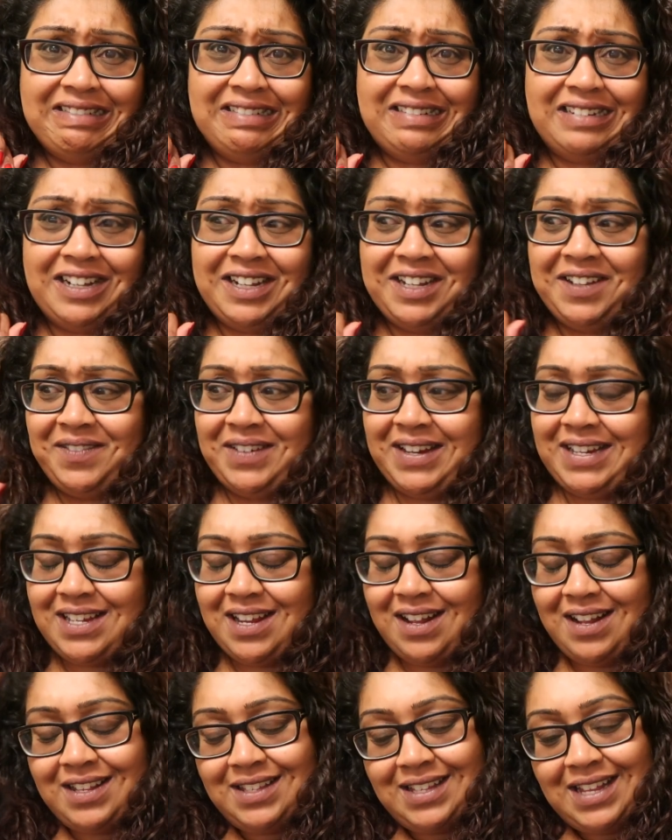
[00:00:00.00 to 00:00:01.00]
hopefully it
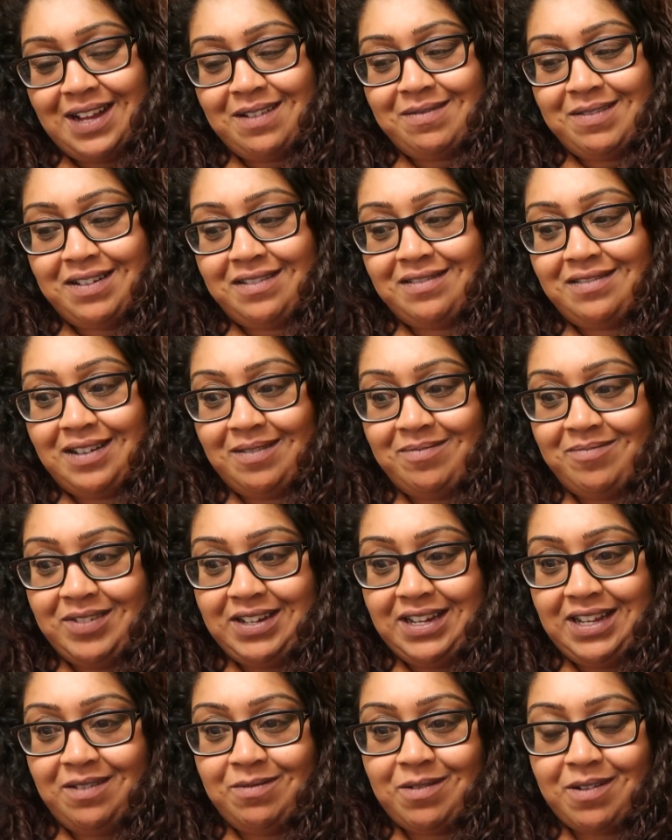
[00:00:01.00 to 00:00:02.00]
turns out well. I'm
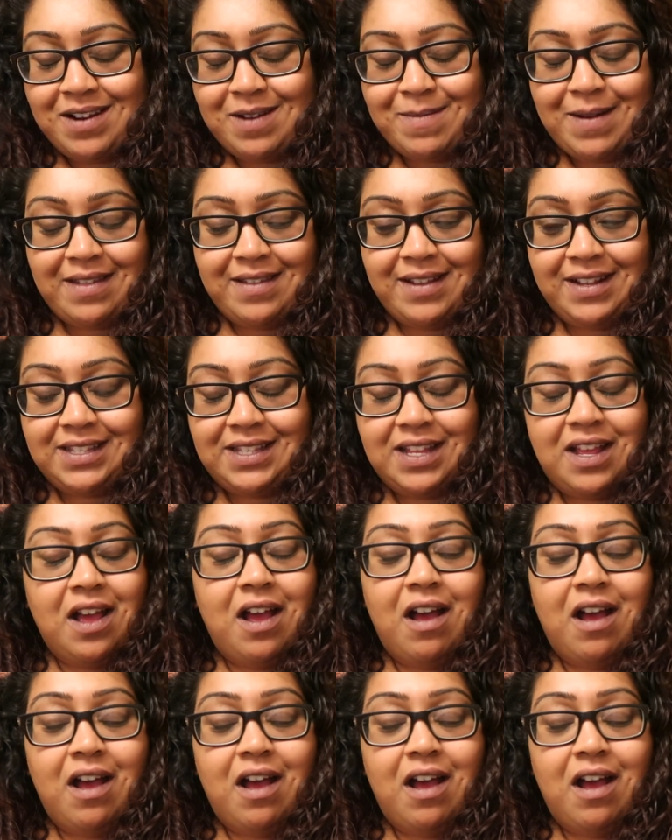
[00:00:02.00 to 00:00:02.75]
really worried about this.